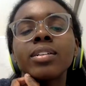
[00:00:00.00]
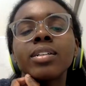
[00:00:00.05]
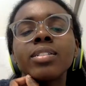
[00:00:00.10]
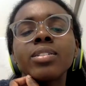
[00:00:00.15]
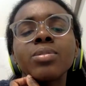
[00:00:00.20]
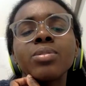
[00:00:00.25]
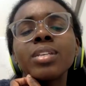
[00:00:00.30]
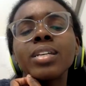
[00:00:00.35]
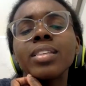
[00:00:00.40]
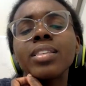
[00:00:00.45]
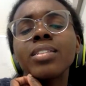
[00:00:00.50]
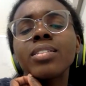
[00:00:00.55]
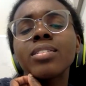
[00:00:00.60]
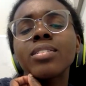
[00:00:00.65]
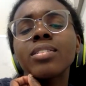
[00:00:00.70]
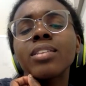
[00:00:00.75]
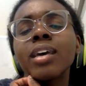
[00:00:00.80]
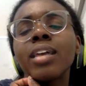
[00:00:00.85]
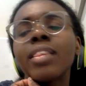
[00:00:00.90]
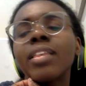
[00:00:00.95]
Because there's like
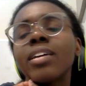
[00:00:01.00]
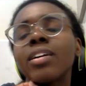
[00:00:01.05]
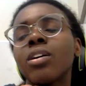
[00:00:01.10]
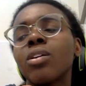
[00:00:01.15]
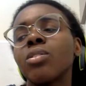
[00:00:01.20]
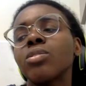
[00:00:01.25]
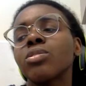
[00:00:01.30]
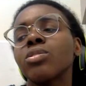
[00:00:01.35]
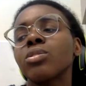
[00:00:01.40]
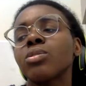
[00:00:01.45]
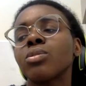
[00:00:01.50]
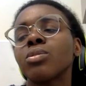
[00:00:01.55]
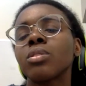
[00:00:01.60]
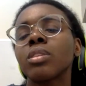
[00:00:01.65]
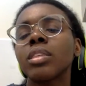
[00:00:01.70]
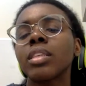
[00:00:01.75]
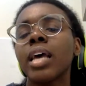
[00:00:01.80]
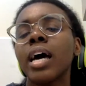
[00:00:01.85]
this, I think also